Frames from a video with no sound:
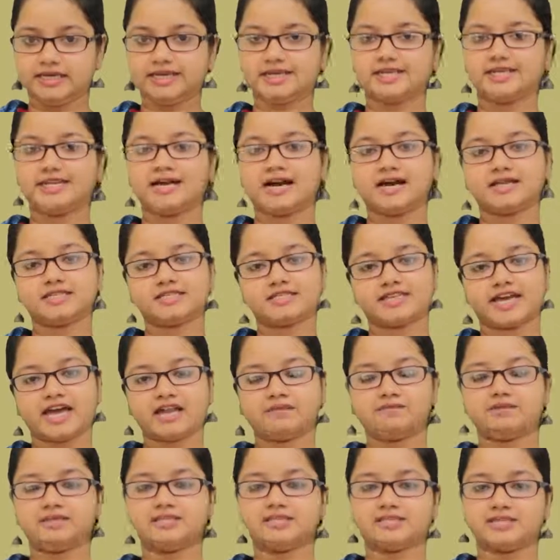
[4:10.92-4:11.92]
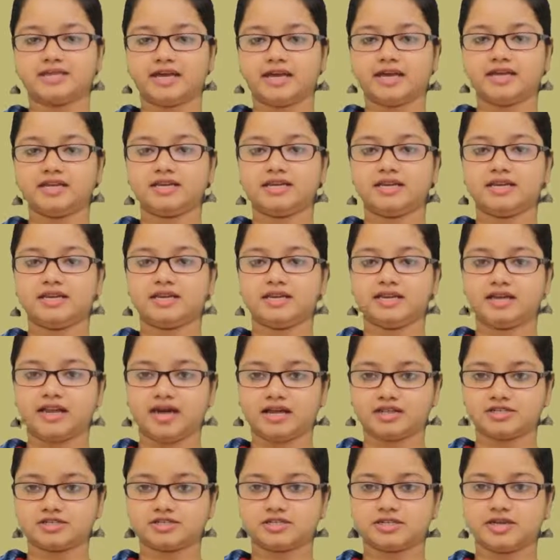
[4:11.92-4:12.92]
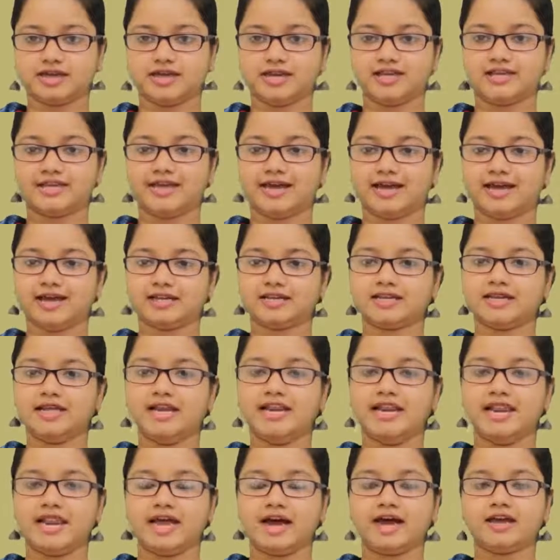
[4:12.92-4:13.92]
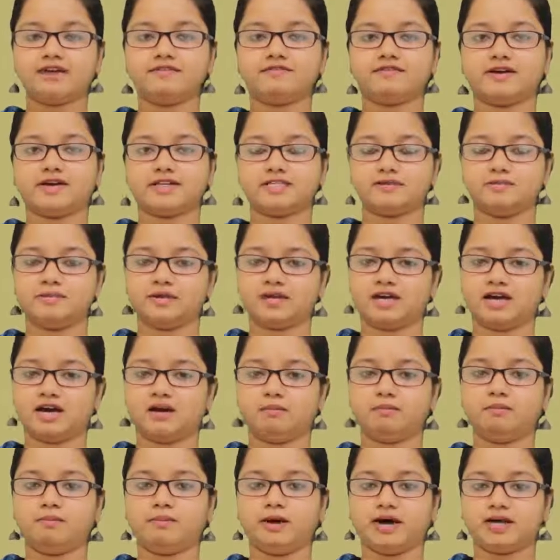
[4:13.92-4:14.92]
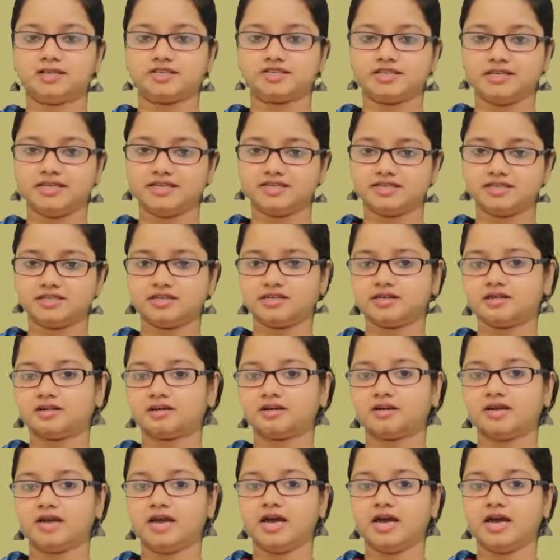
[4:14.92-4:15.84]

It thus can be said in a nutshell that life has become much easier.